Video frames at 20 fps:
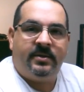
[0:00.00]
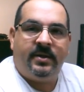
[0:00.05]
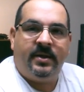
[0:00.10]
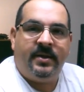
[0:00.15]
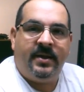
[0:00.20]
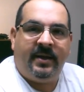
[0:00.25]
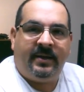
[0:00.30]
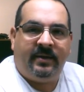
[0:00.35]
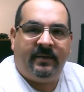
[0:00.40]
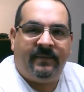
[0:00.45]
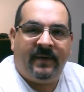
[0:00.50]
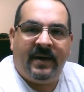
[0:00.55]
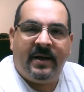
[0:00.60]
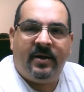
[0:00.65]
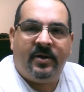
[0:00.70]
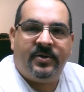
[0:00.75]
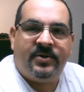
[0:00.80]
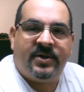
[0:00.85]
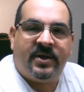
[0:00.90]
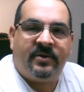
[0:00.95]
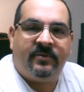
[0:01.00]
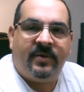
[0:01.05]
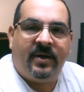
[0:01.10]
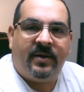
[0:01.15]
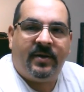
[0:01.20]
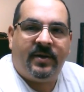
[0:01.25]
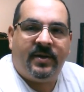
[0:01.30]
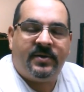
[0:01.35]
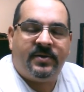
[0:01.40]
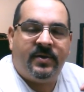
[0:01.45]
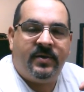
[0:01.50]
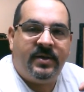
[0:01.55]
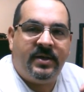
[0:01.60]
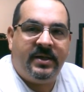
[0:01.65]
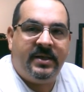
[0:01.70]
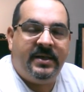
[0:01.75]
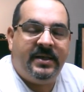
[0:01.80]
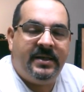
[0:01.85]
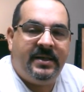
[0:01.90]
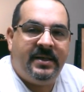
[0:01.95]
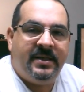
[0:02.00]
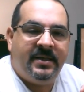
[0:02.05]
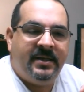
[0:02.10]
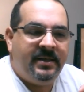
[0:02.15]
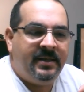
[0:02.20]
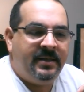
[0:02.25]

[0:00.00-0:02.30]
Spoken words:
negative ion generator that you need